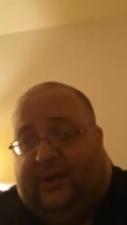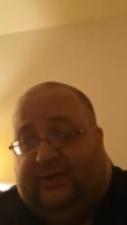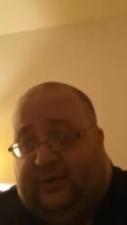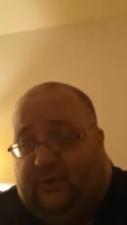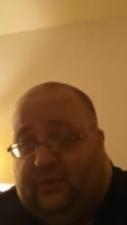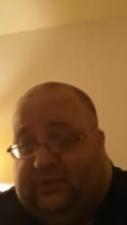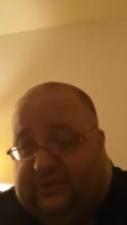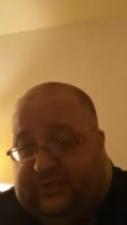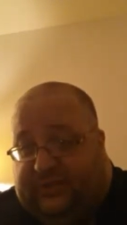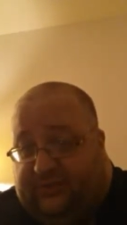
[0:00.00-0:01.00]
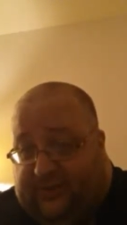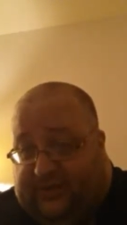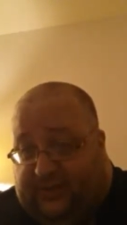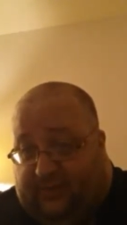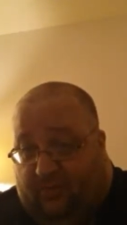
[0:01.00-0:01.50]
actually wanting to see the
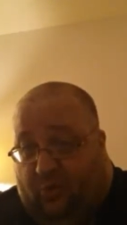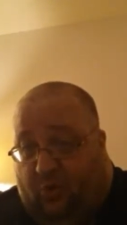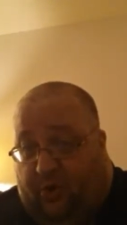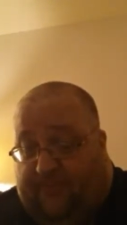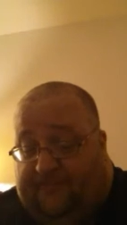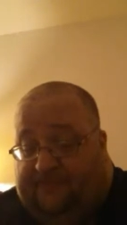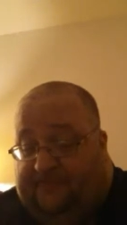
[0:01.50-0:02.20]
wrestling more.